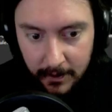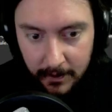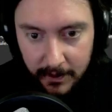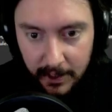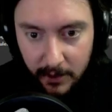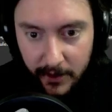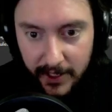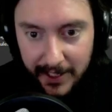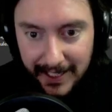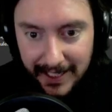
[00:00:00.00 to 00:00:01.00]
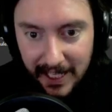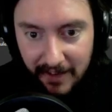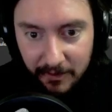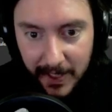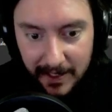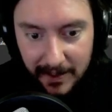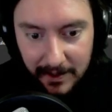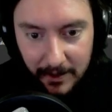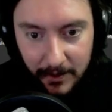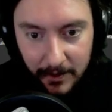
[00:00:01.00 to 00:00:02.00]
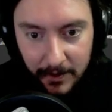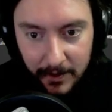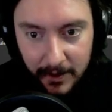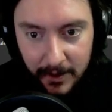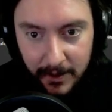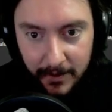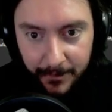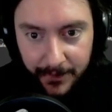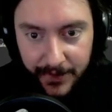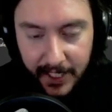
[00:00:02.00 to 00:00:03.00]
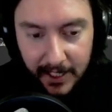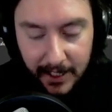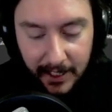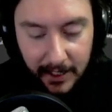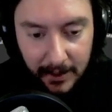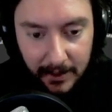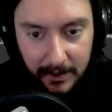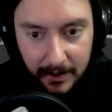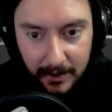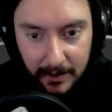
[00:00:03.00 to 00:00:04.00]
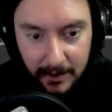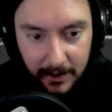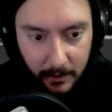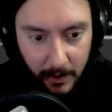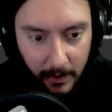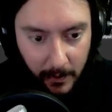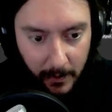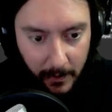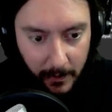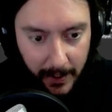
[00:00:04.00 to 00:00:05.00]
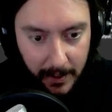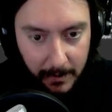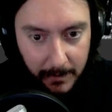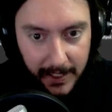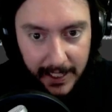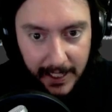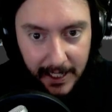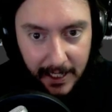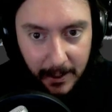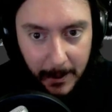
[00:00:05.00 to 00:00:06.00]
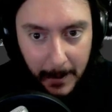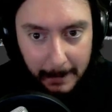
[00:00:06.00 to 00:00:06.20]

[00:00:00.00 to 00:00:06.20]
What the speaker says: It's gonna render at 60 FPS, so it's kind of gonna... Oh, wait a minute here.